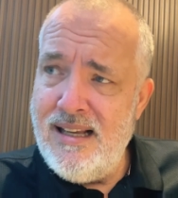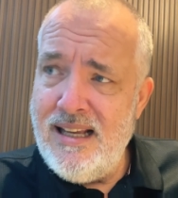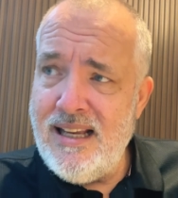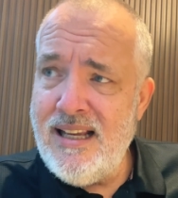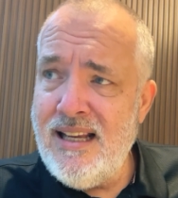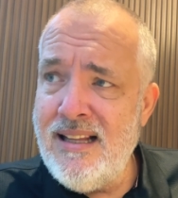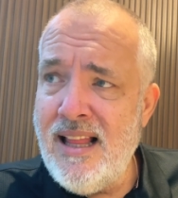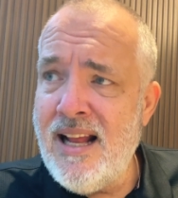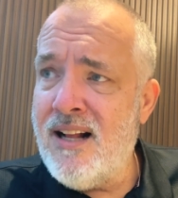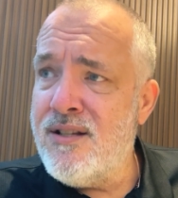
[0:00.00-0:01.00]
he
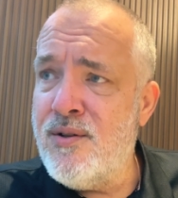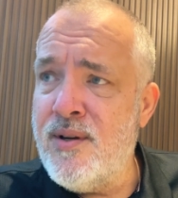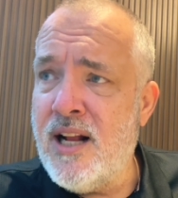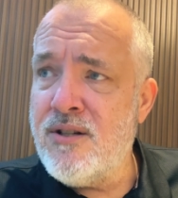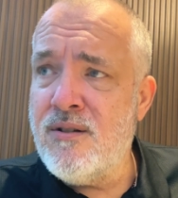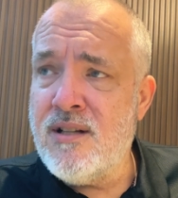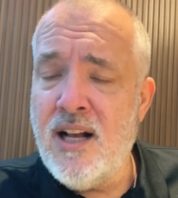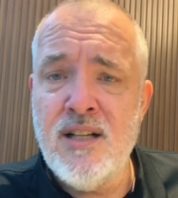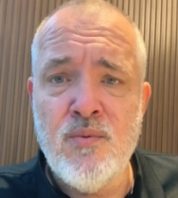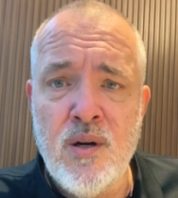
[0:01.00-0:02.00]
led us through an
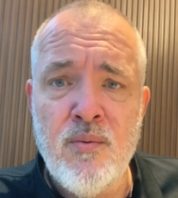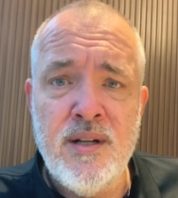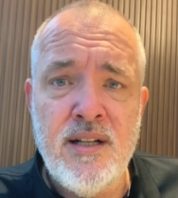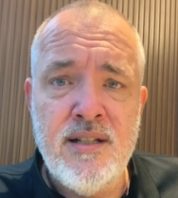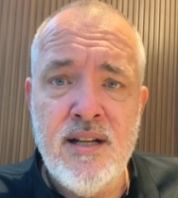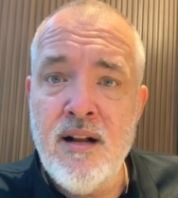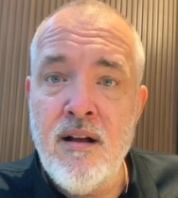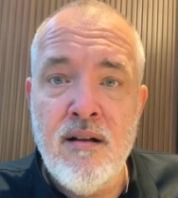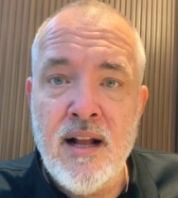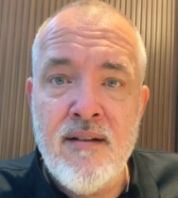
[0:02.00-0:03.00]
exercise where we did
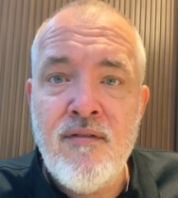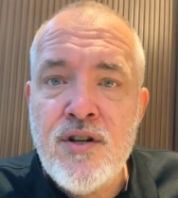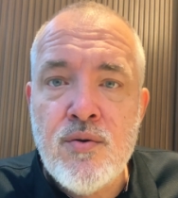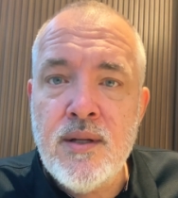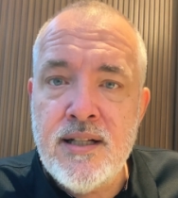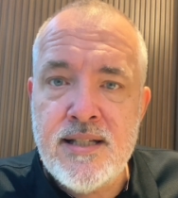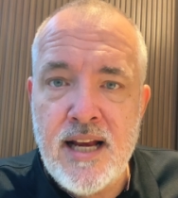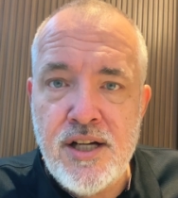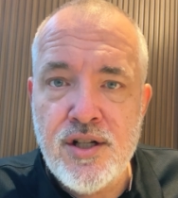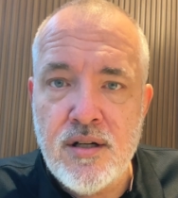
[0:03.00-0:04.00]
a
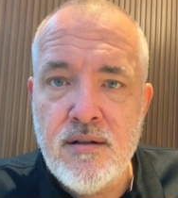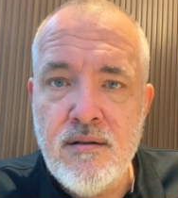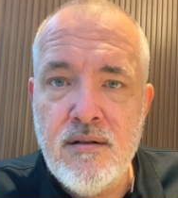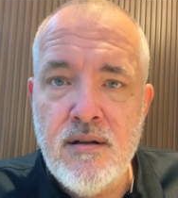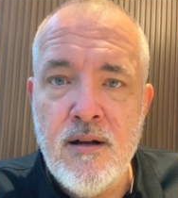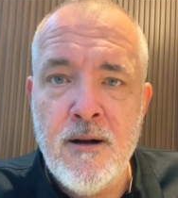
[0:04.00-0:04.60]
visualization